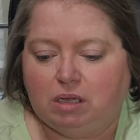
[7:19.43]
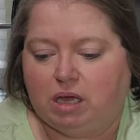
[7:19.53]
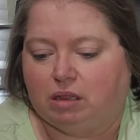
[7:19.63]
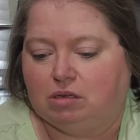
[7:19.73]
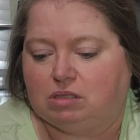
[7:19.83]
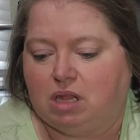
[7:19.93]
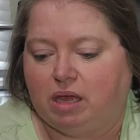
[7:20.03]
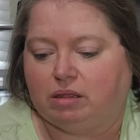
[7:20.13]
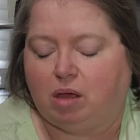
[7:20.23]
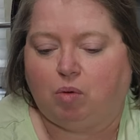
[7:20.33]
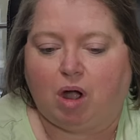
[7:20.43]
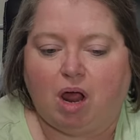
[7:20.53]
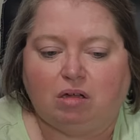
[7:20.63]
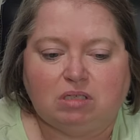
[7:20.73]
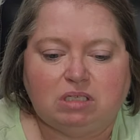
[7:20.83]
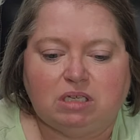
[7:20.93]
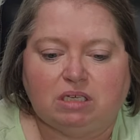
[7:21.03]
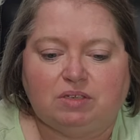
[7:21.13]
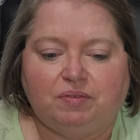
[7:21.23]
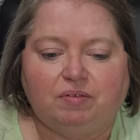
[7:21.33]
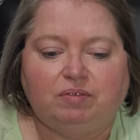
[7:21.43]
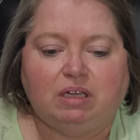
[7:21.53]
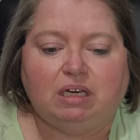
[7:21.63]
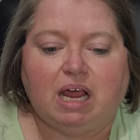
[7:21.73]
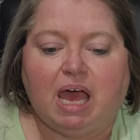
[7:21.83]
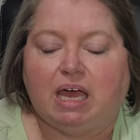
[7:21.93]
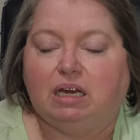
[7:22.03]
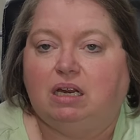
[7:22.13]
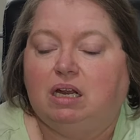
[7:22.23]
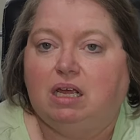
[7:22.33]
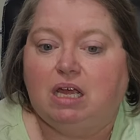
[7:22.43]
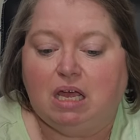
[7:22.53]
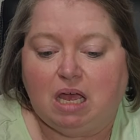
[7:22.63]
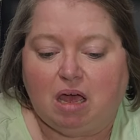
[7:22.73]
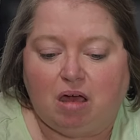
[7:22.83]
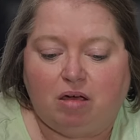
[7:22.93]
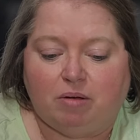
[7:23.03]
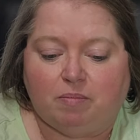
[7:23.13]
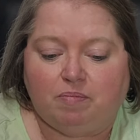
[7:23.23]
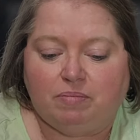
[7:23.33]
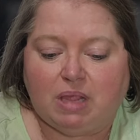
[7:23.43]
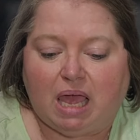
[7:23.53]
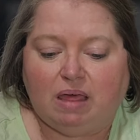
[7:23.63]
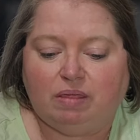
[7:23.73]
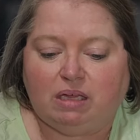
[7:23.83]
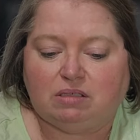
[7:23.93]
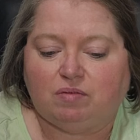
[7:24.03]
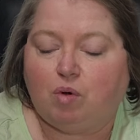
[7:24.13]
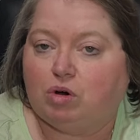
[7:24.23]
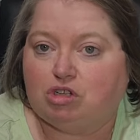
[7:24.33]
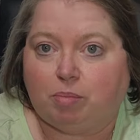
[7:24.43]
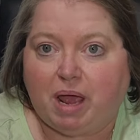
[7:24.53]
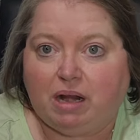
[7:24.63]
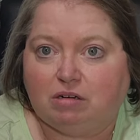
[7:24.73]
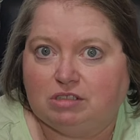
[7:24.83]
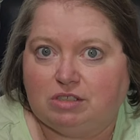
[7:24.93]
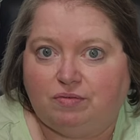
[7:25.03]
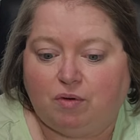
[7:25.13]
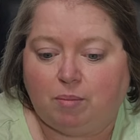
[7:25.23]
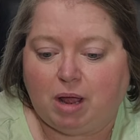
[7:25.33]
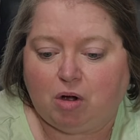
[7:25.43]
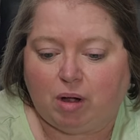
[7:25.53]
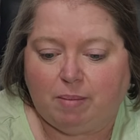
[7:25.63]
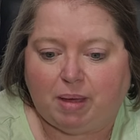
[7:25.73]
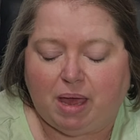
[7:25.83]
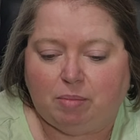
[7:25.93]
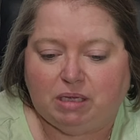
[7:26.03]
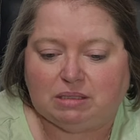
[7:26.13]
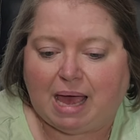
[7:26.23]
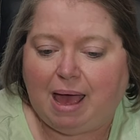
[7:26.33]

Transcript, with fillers: Yeah, it looks like they were all $6.59. And these, of course, are patterns for my grandbabies.